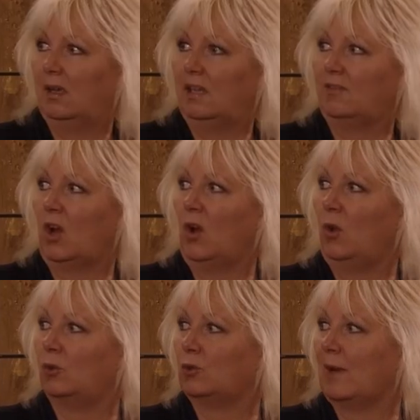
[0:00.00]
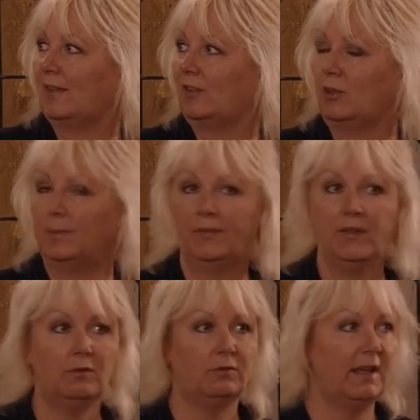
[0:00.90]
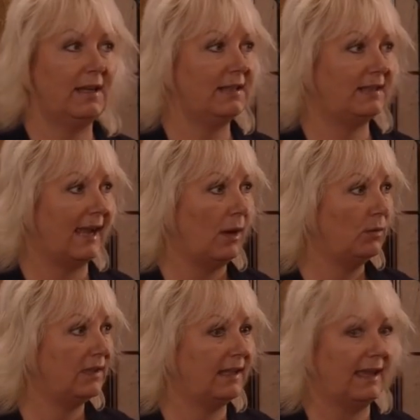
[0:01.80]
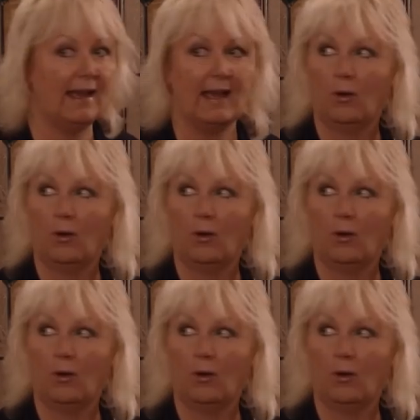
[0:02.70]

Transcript: You've got all dressed up. I feel really dowdy now.